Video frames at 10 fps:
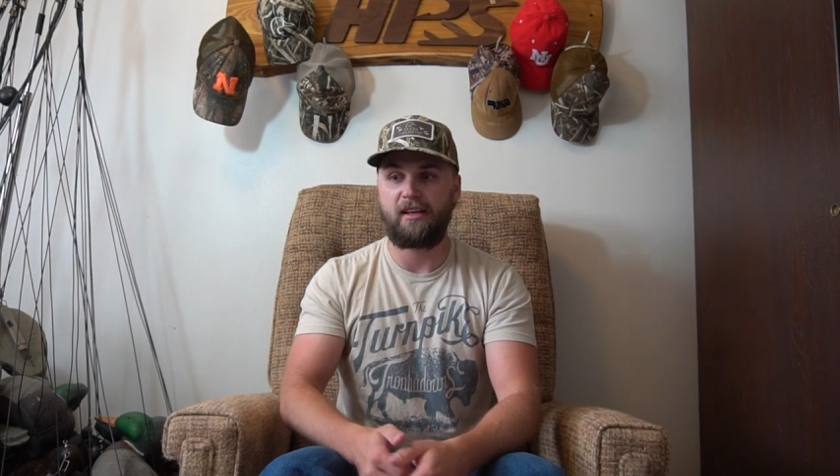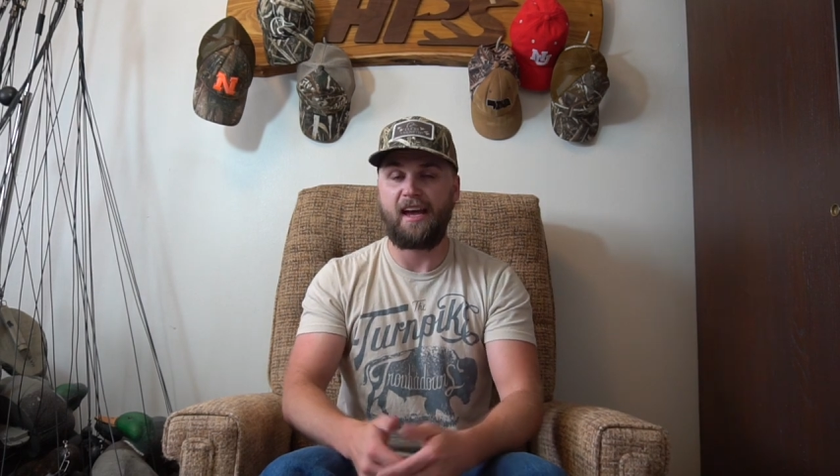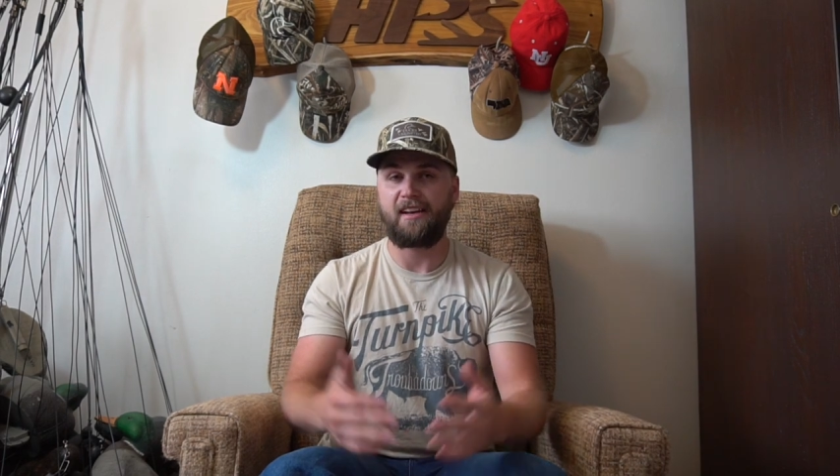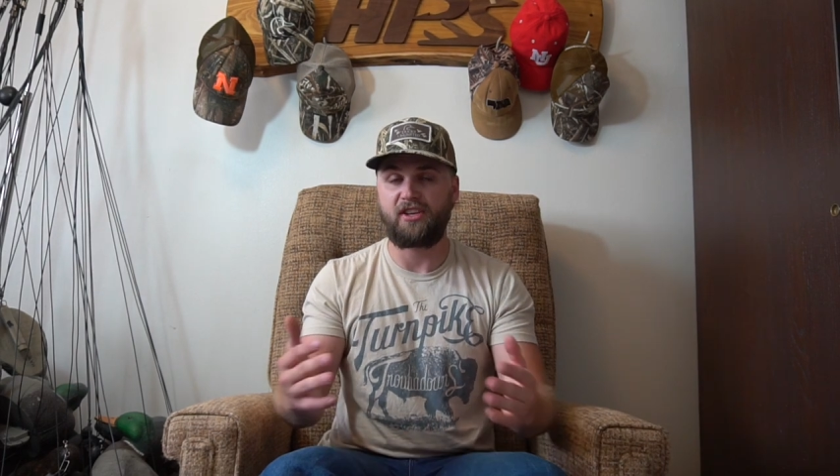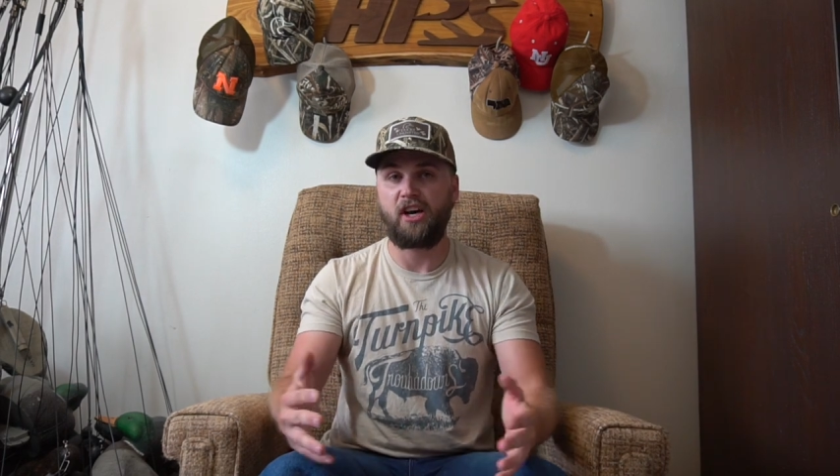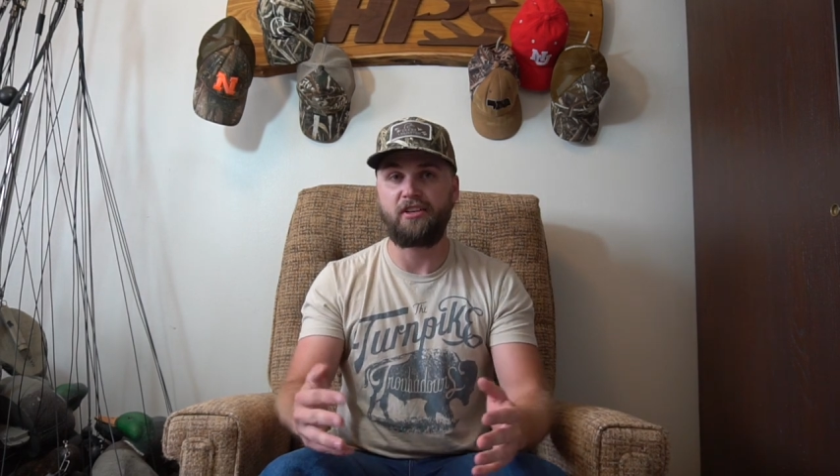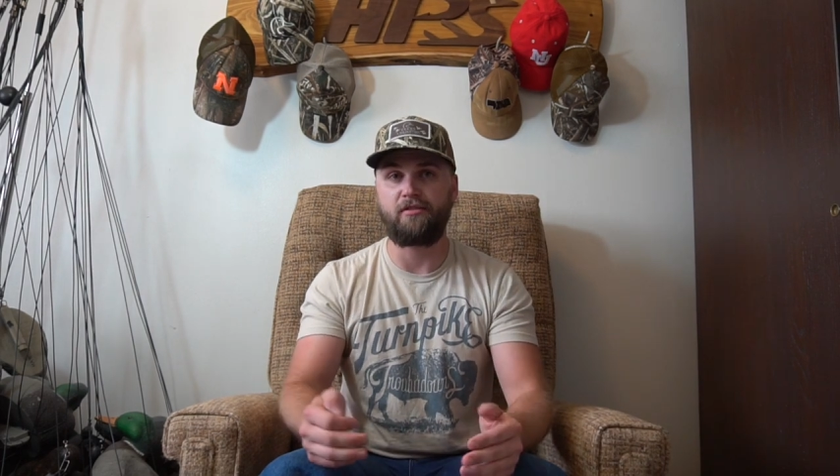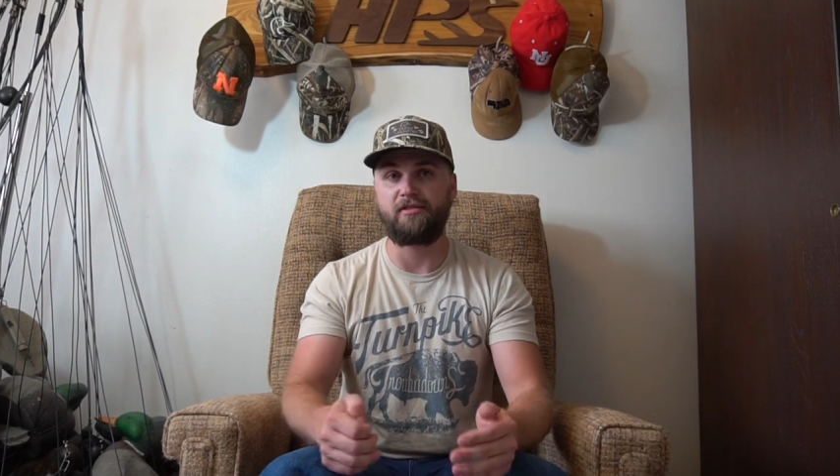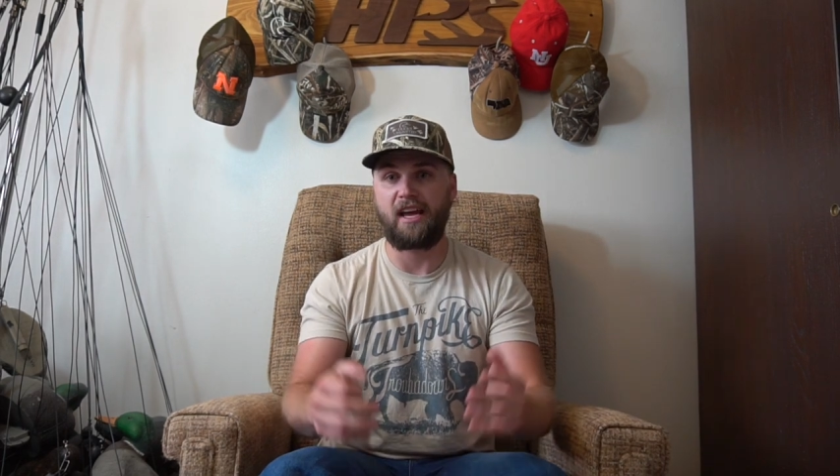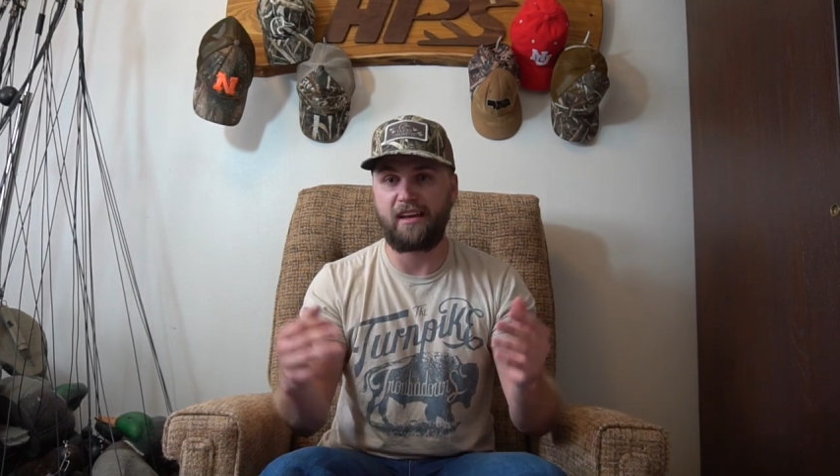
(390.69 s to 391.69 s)
As
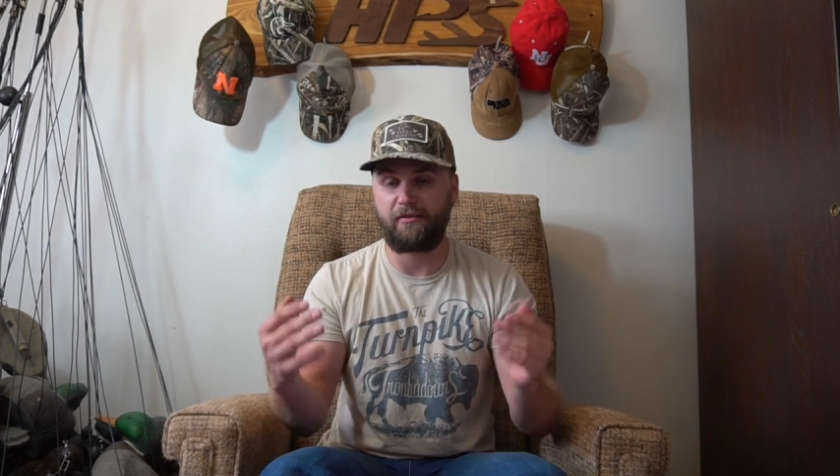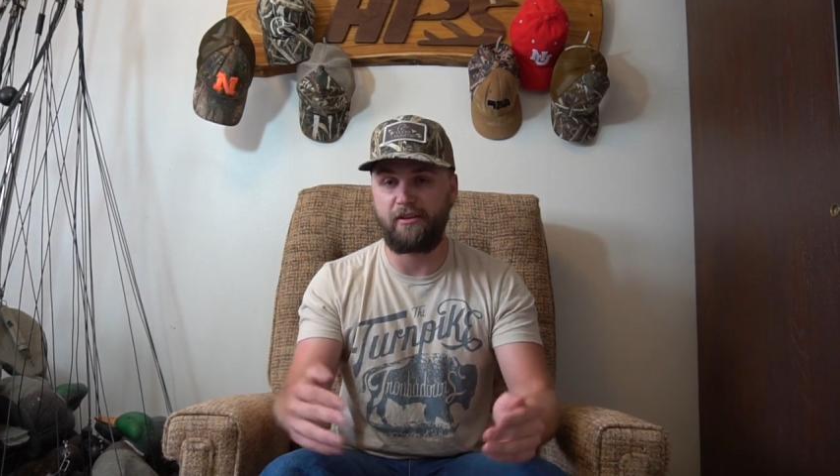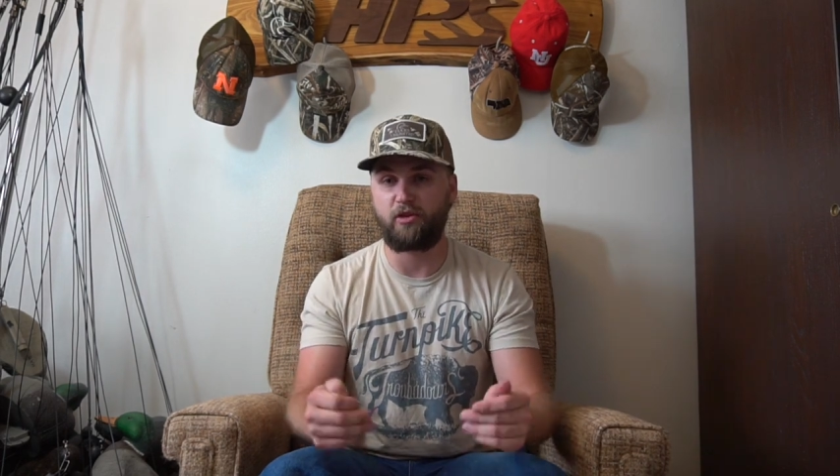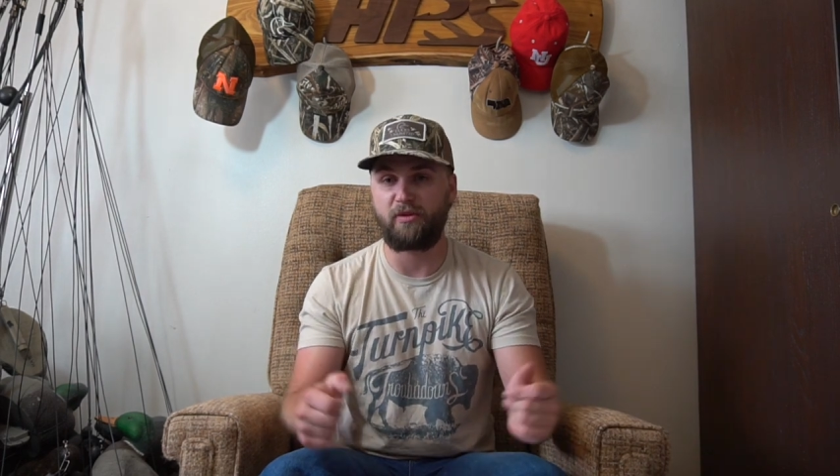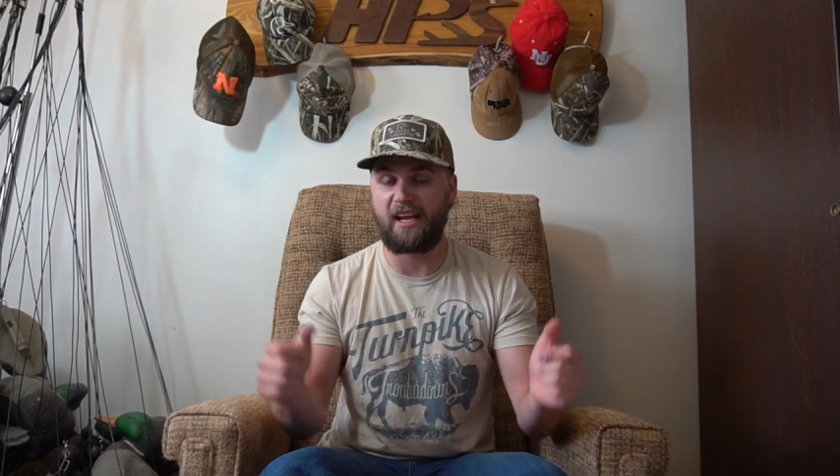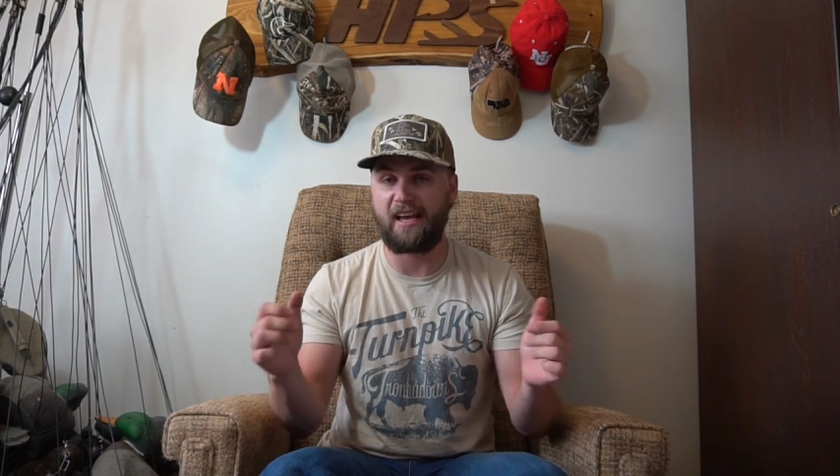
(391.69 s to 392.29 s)
hunters, as fishermen,